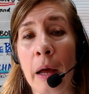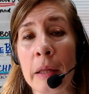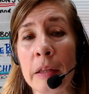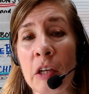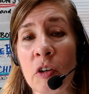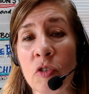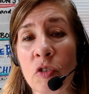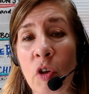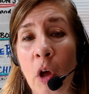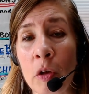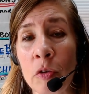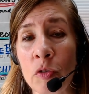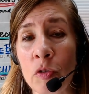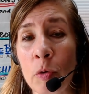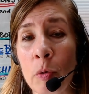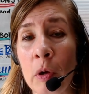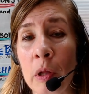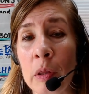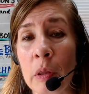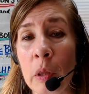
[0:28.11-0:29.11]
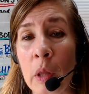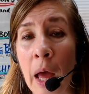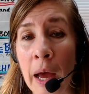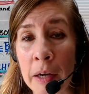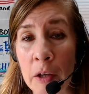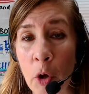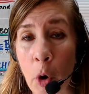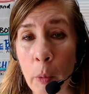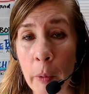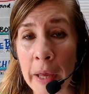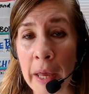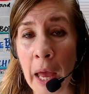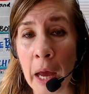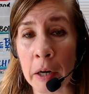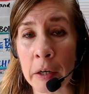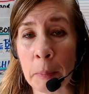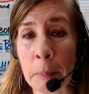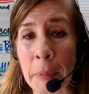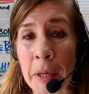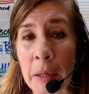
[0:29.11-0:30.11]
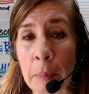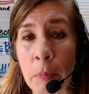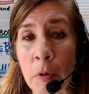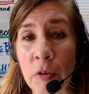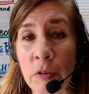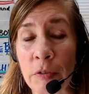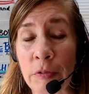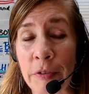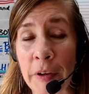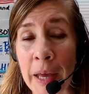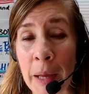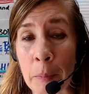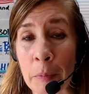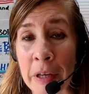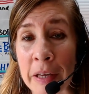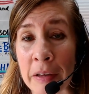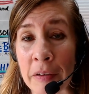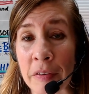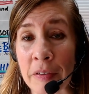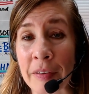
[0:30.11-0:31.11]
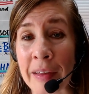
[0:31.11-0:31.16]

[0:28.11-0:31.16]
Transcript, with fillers: there's also a lot going on in people's families